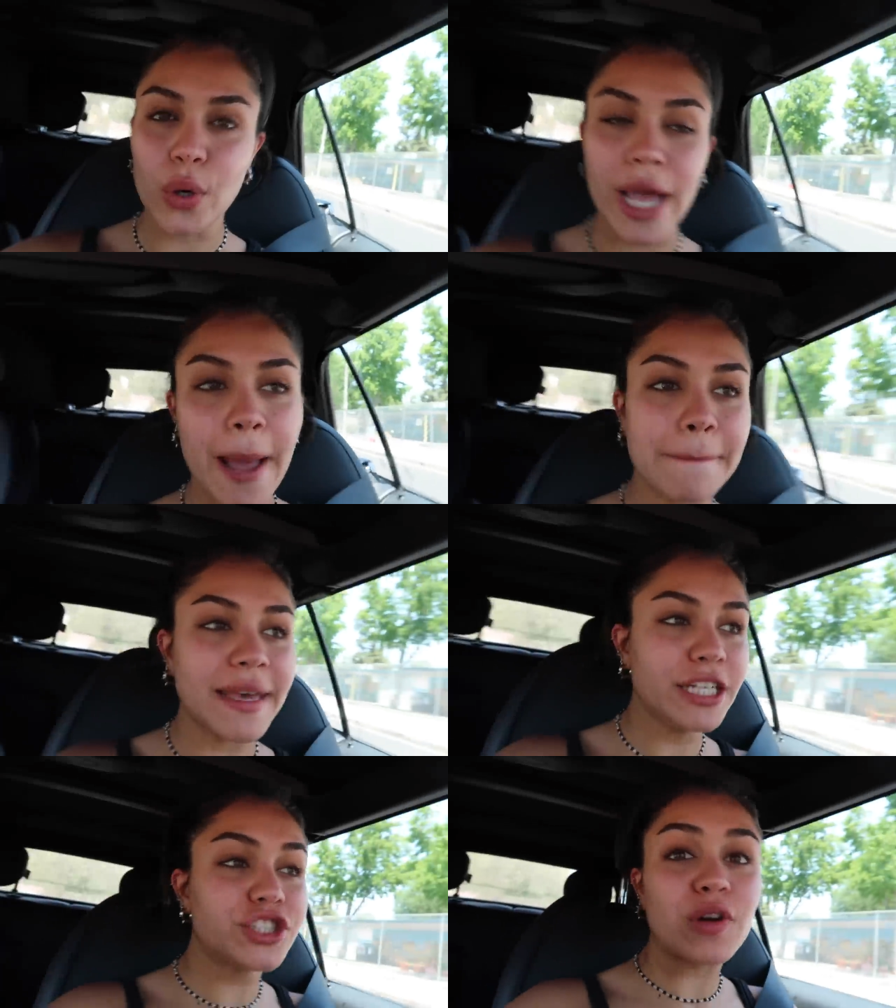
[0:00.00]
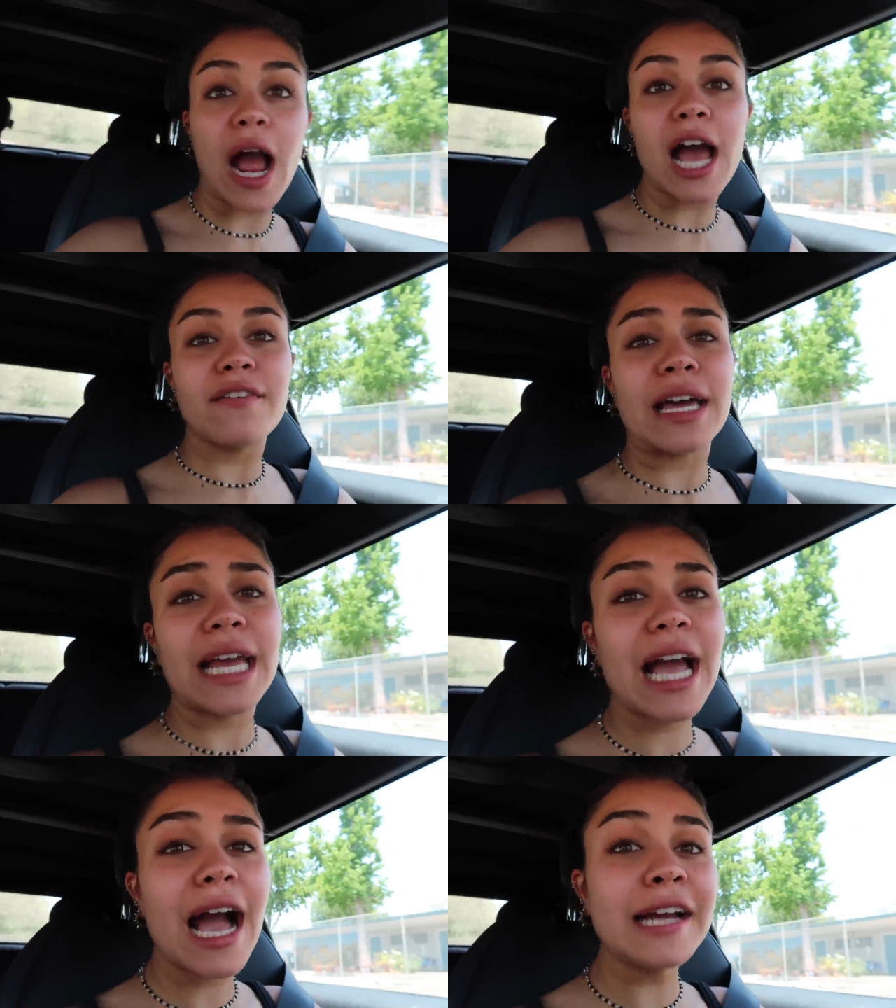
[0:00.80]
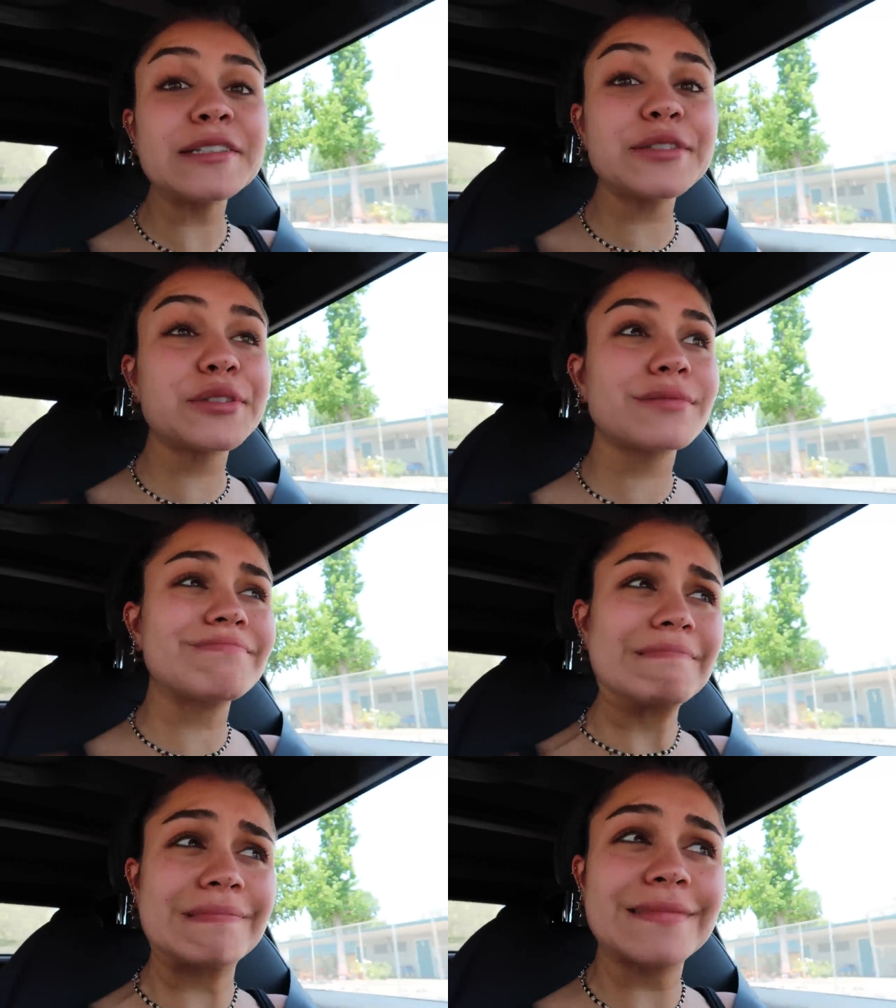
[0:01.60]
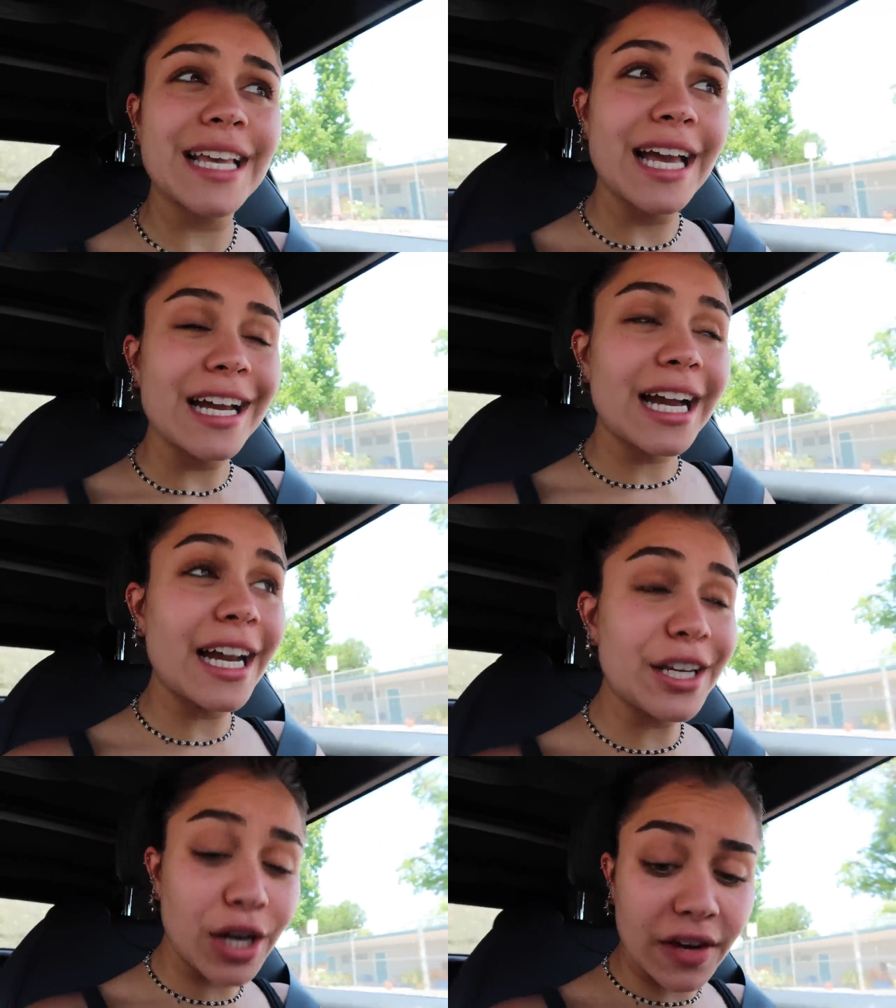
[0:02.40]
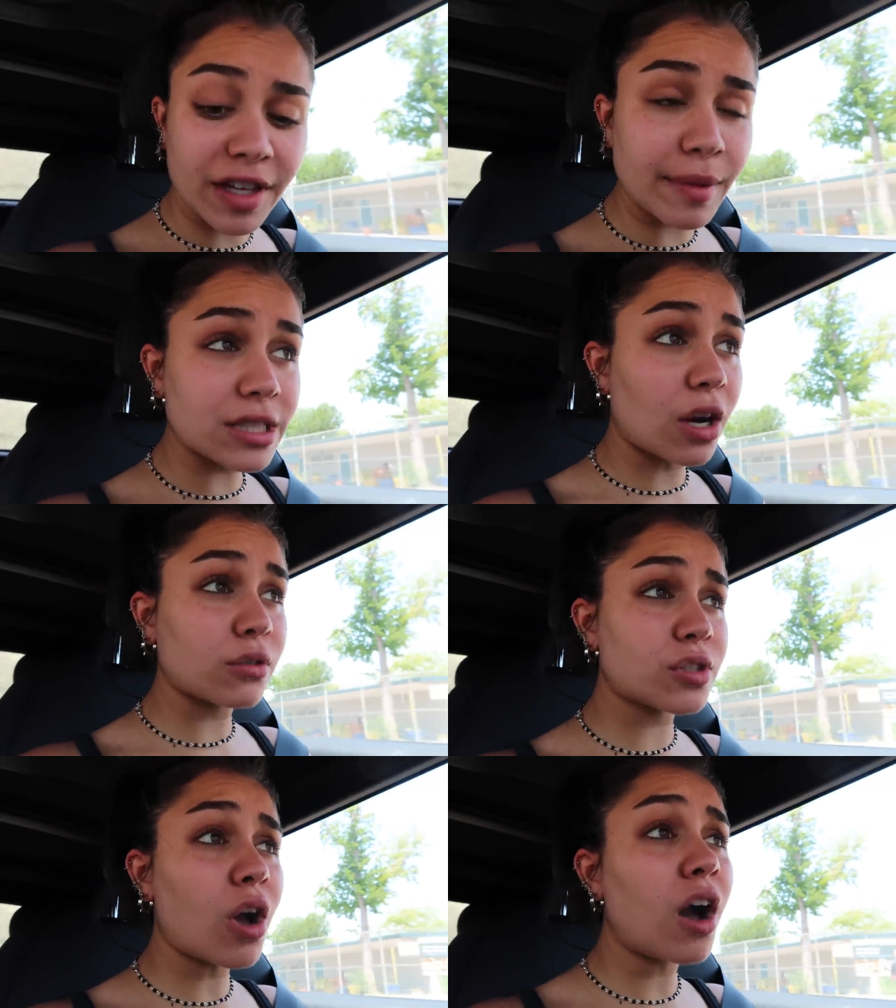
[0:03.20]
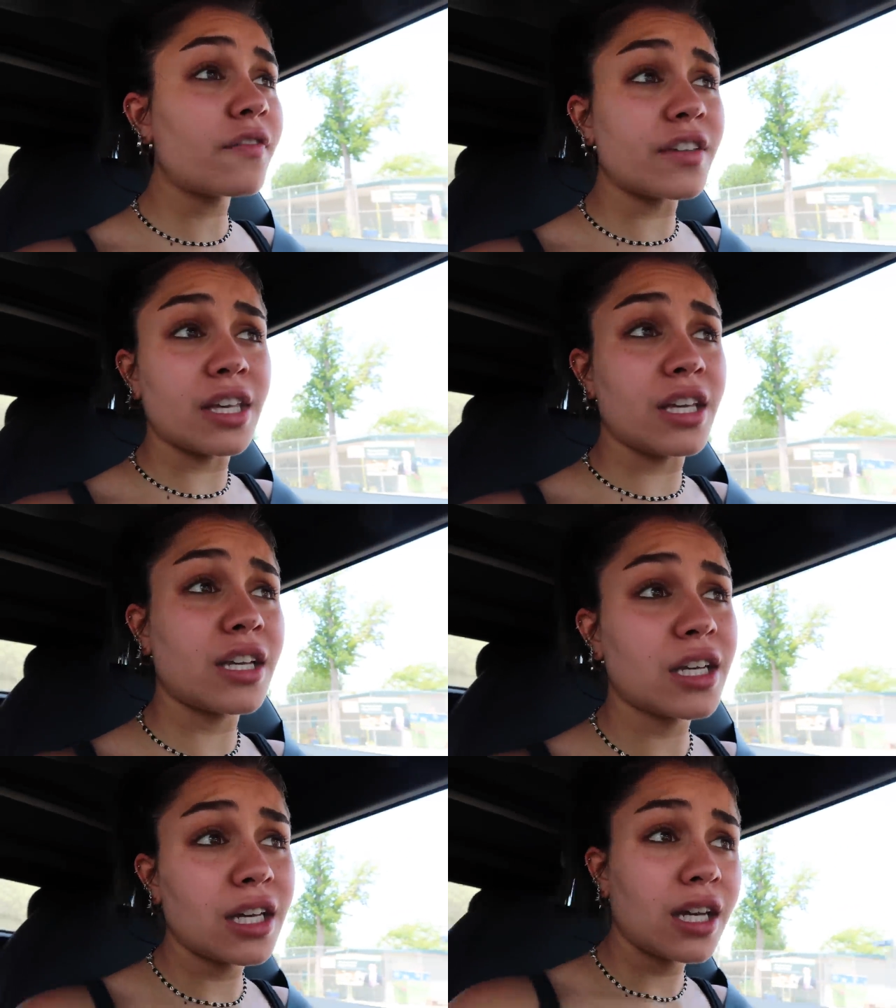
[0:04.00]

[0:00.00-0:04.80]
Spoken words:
Okay, I'm mid-drive and I kinda craving a McDonald's coffee.